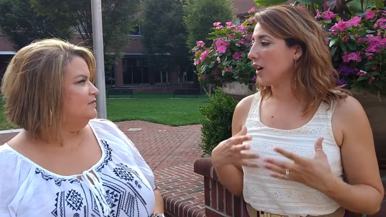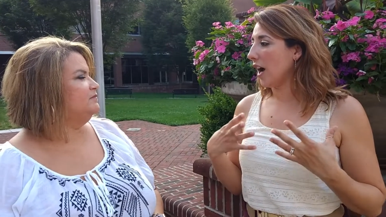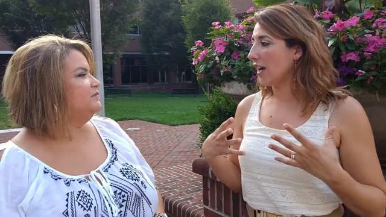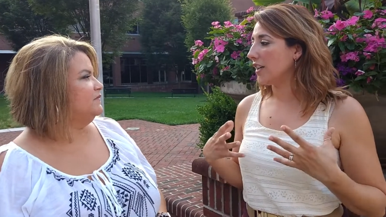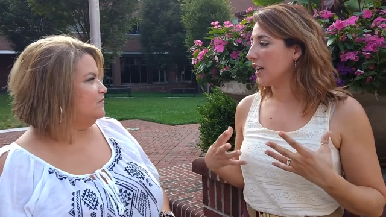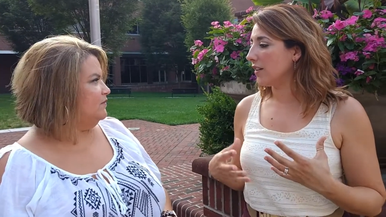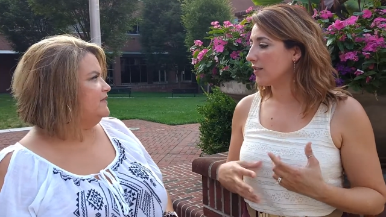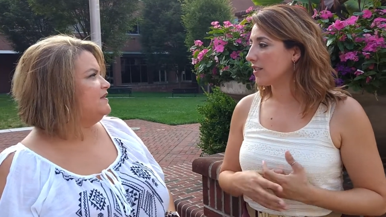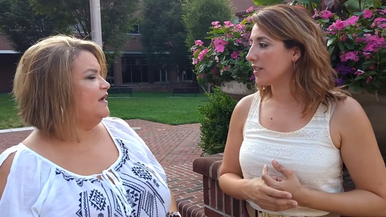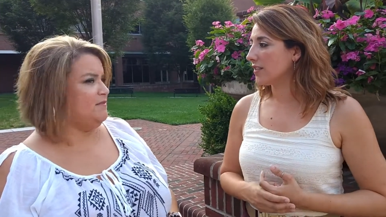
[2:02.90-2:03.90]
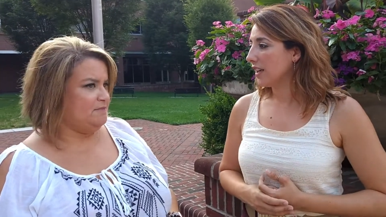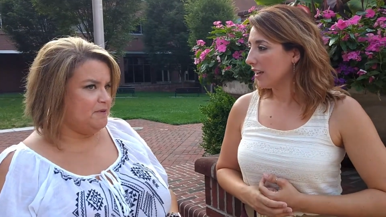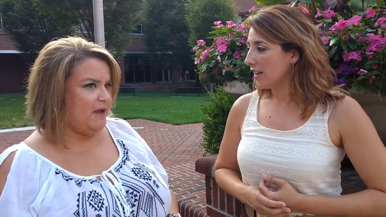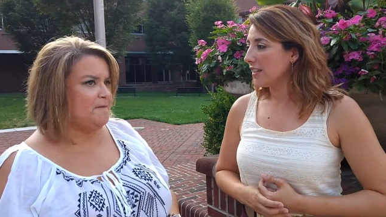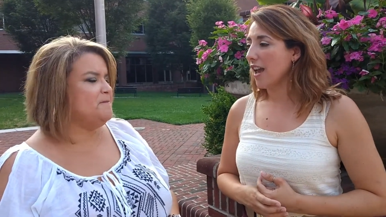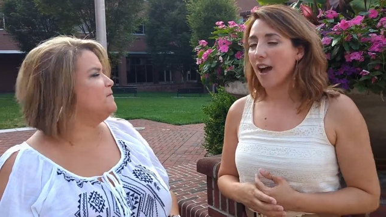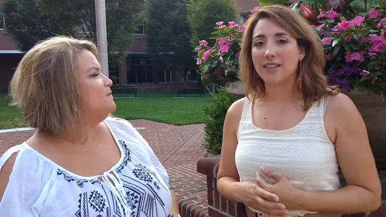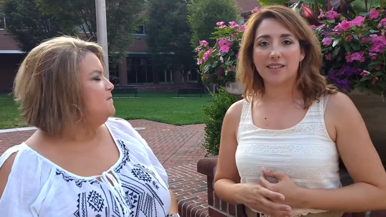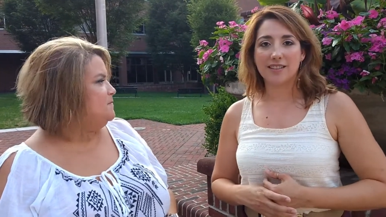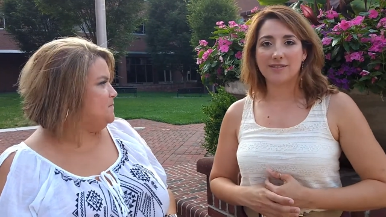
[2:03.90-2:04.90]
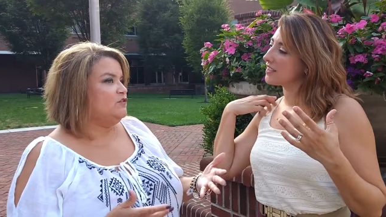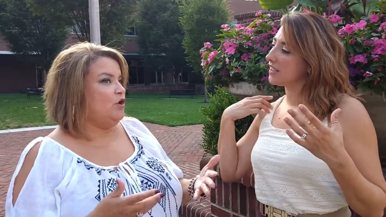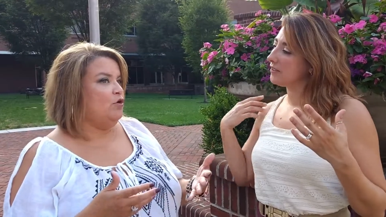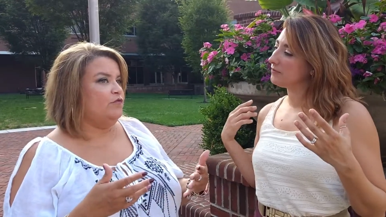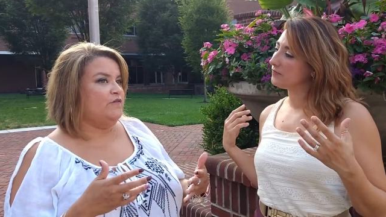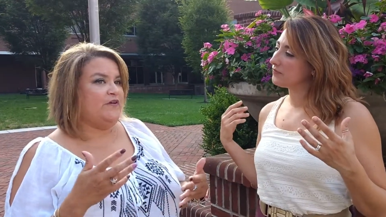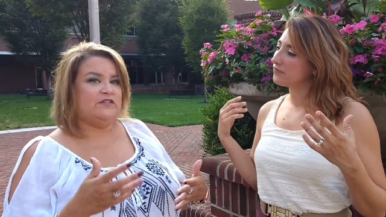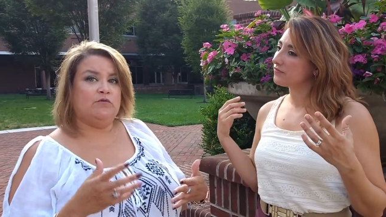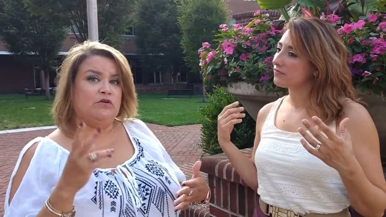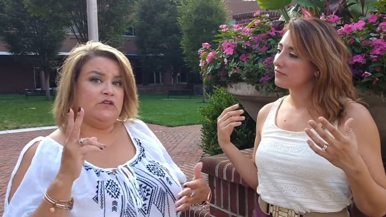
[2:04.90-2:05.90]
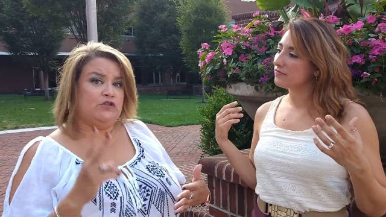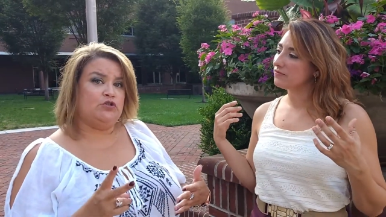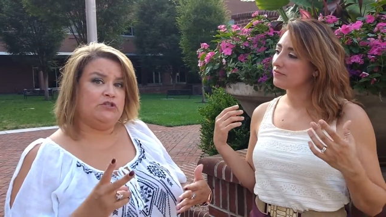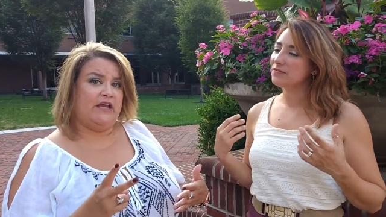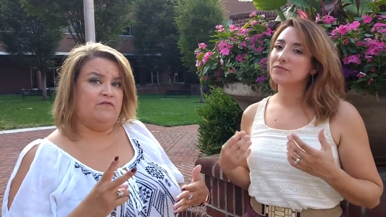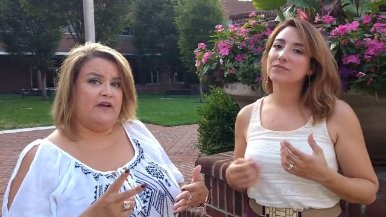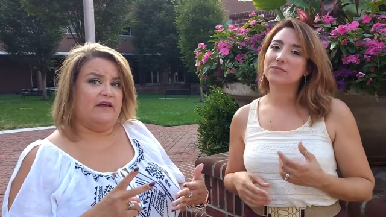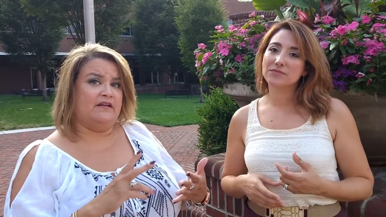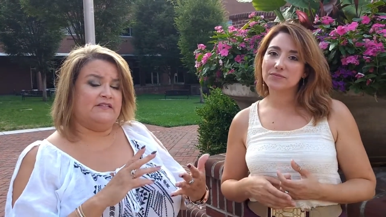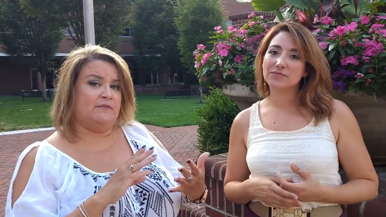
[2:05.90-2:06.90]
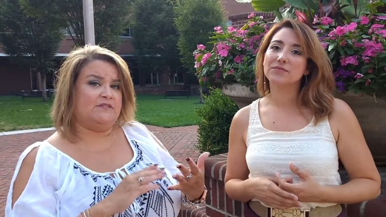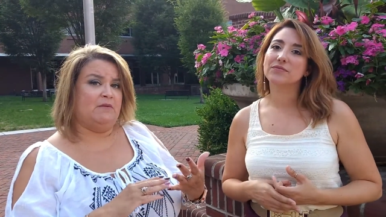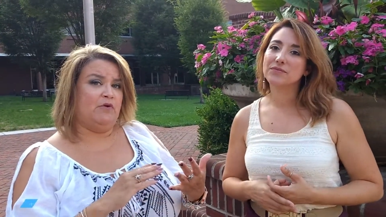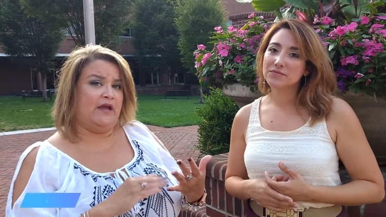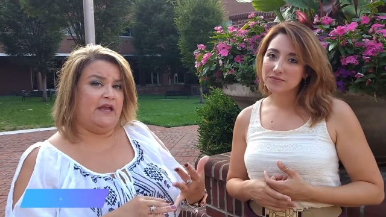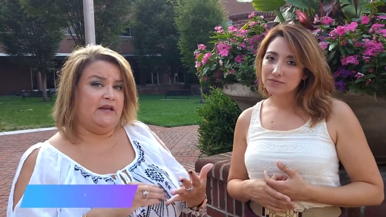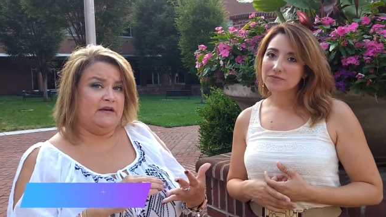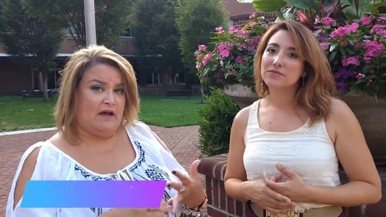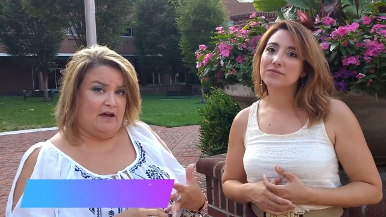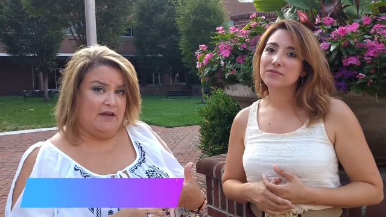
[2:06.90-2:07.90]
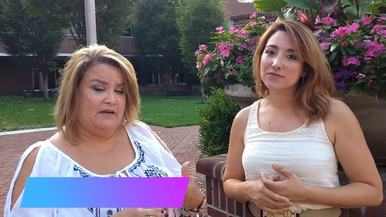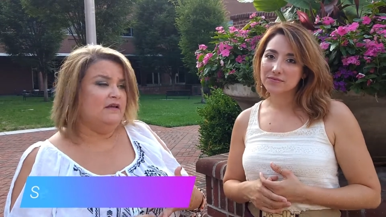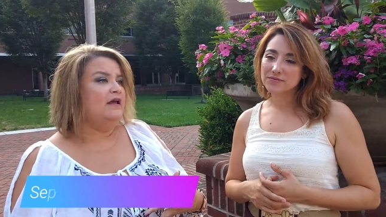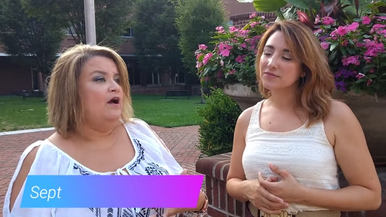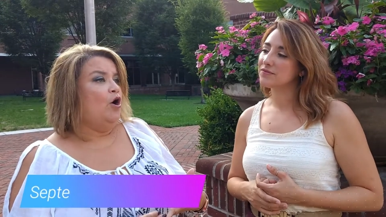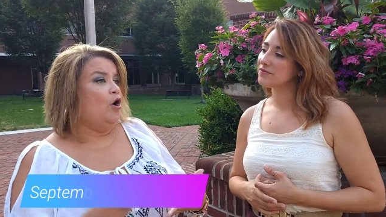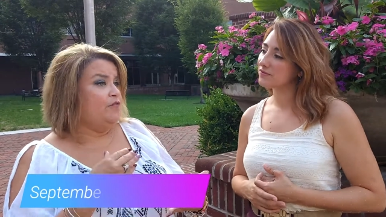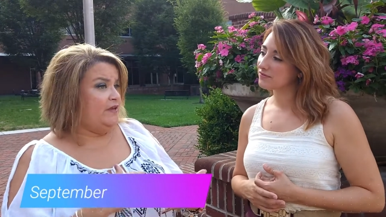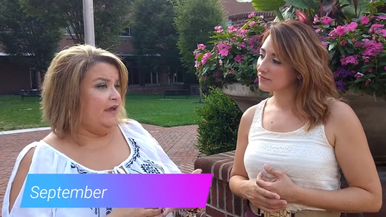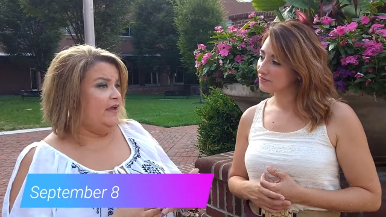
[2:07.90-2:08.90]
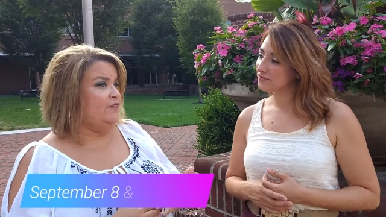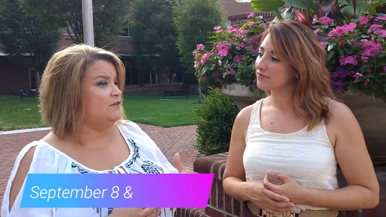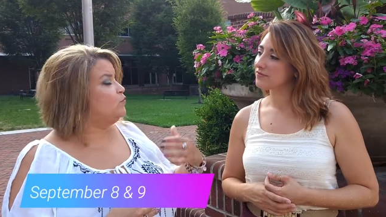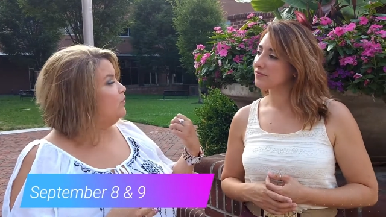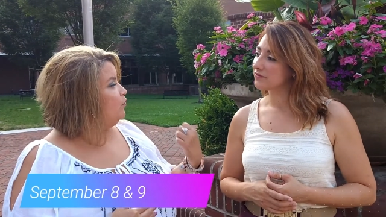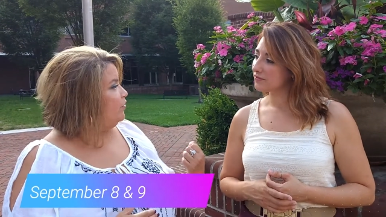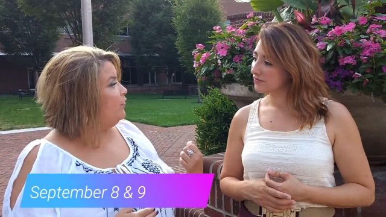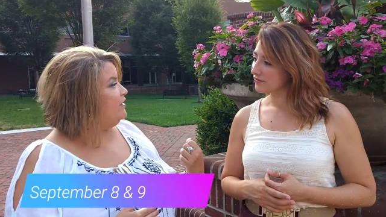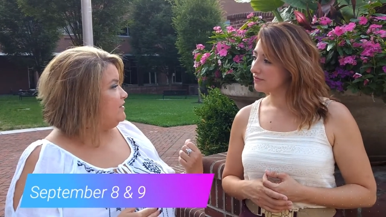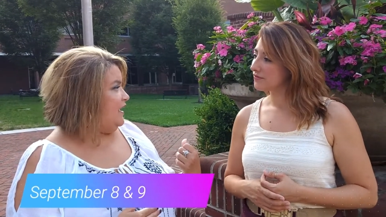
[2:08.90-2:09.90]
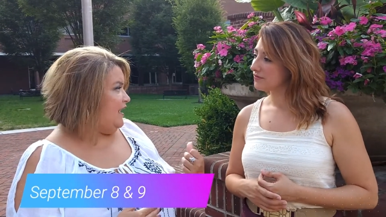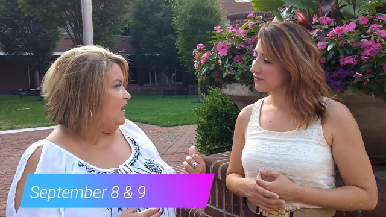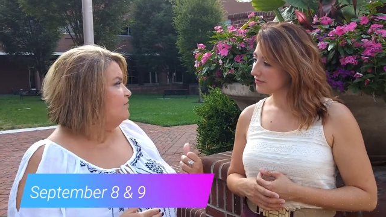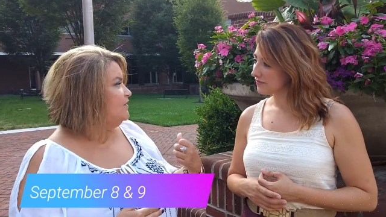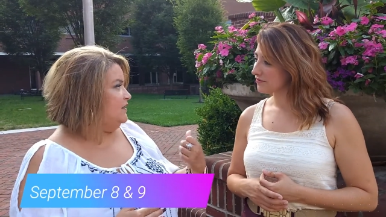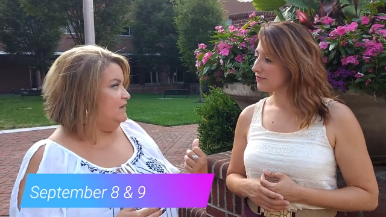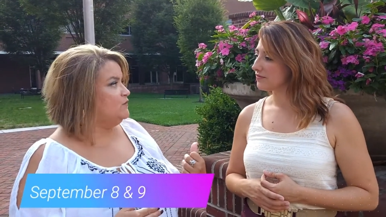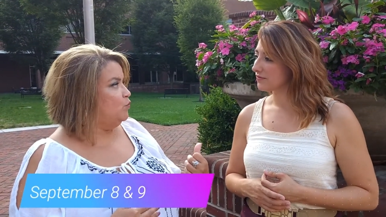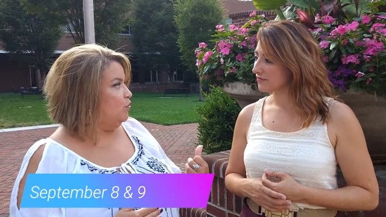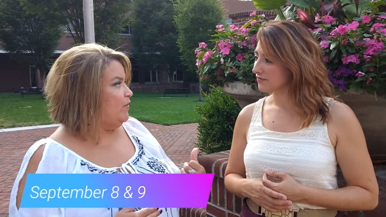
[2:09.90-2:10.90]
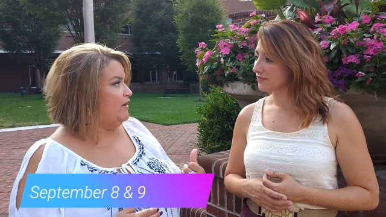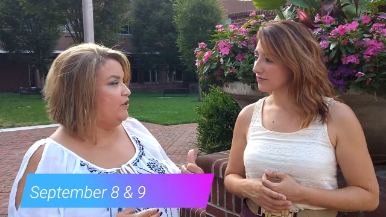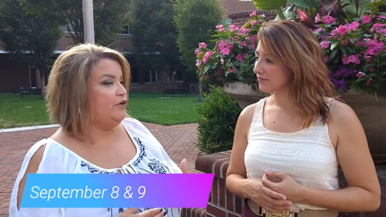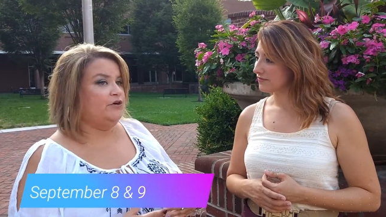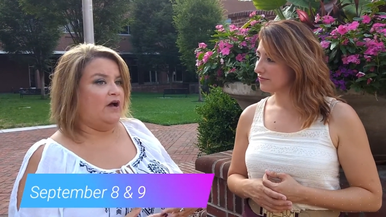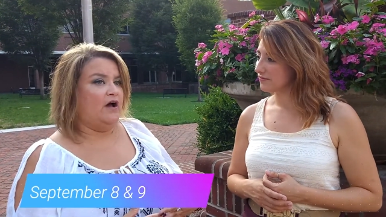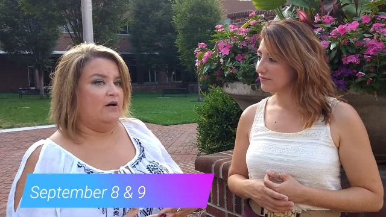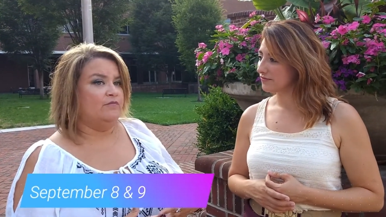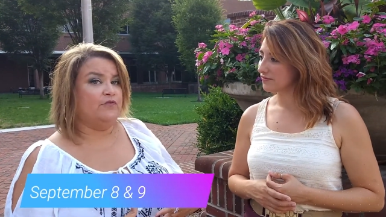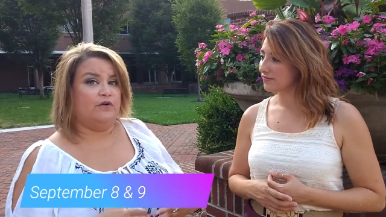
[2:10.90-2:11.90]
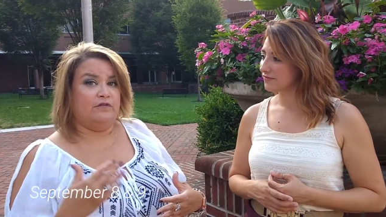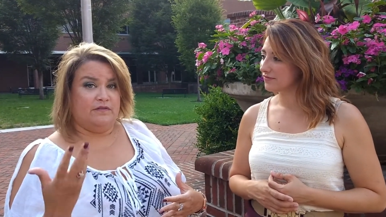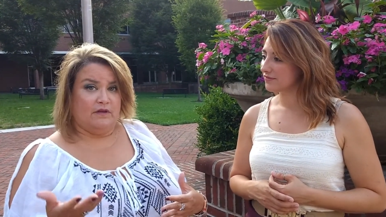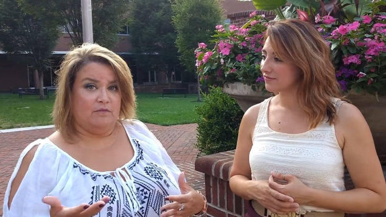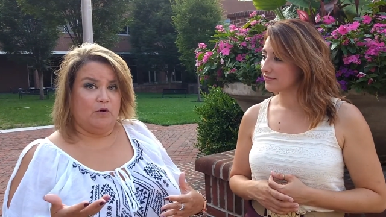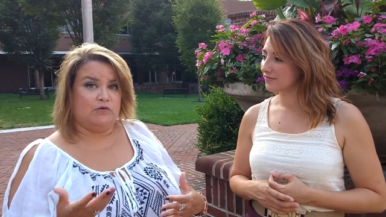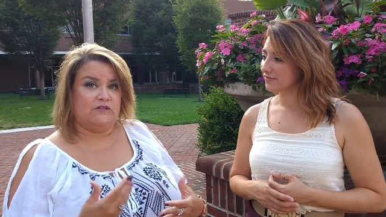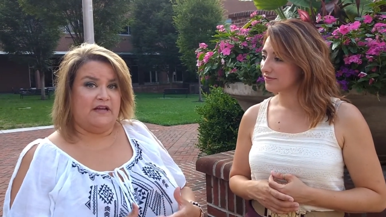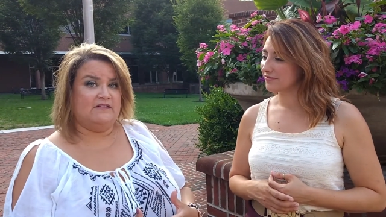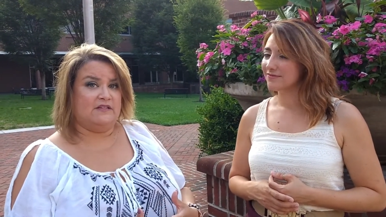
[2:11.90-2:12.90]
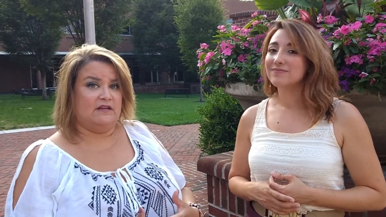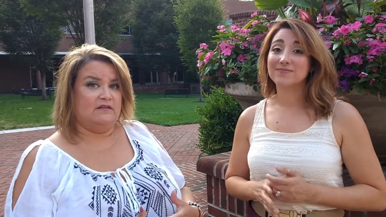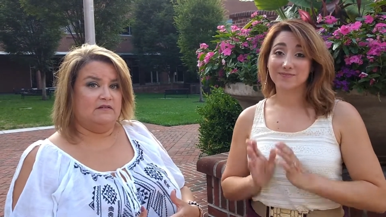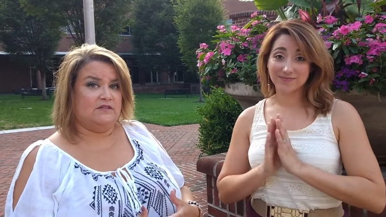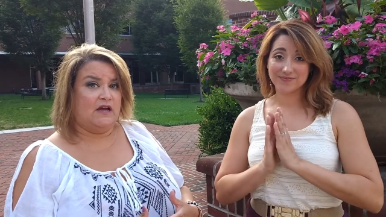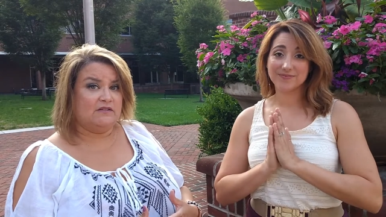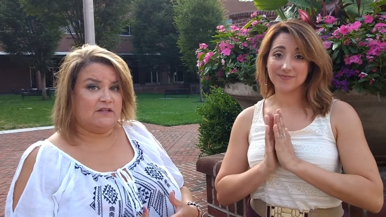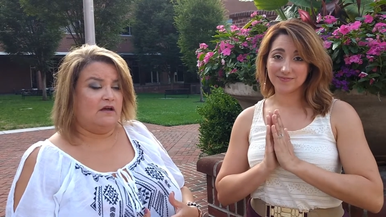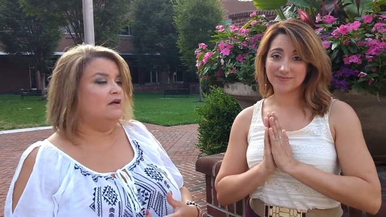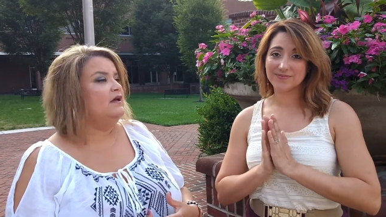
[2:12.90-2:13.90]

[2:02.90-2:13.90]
Speaker 1: kind of... Great timing, yep. Yes. Mm -hmm. So the festival is a two-day event. It's September 8 and 9. On the 8th is when we're going to have the Guinness World Record um, for the most dancing salsa